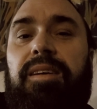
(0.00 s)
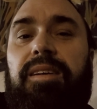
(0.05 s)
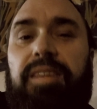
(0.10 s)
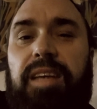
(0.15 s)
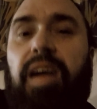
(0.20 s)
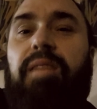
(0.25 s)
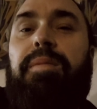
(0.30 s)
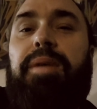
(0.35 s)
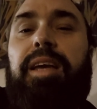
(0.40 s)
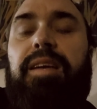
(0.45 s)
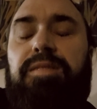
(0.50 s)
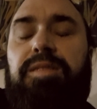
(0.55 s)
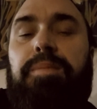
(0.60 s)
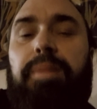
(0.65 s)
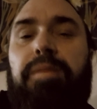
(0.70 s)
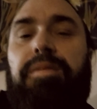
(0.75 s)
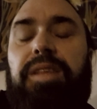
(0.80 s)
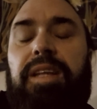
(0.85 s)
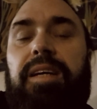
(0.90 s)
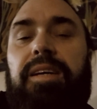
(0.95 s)
Government gives them
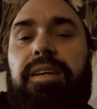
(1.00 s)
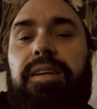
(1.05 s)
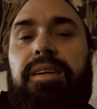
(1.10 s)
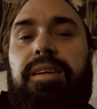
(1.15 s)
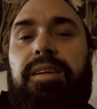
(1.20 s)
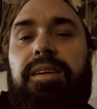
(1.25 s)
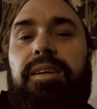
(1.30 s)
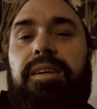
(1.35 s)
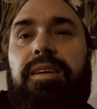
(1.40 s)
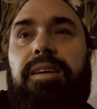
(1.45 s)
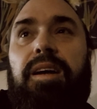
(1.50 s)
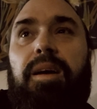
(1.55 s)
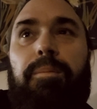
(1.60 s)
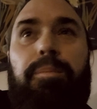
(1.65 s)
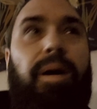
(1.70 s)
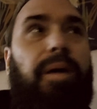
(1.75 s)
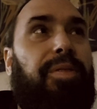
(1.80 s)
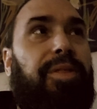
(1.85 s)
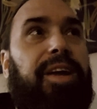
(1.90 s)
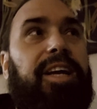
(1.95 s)
everything.
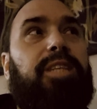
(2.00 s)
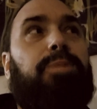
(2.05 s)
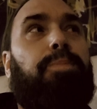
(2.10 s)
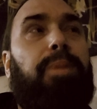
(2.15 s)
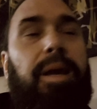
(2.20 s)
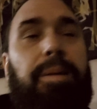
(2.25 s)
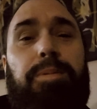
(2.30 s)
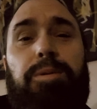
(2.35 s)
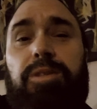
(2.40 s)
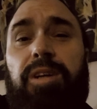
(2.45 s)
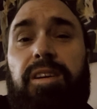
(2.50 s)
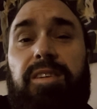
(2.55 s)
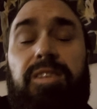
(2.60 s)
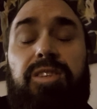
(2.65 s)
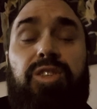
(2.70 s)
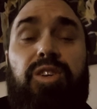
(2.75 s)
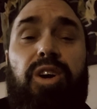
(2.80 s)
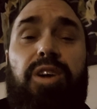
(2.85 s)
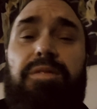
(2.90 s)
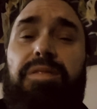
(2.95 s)
But these people don't
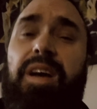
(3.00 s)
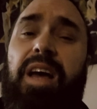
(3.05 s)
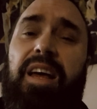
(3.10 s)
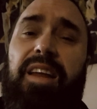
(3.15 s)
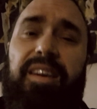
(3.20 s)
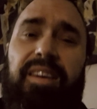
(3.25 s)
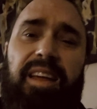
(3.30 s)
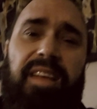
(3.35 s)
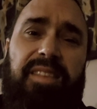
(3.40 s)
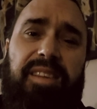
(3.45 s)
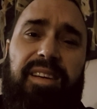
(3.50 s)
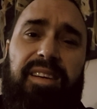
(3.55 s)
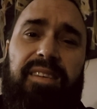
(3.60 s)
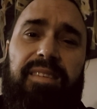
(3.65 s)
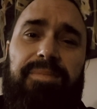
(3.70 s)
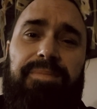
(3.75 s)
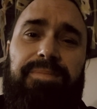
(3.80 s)
deserve nothing.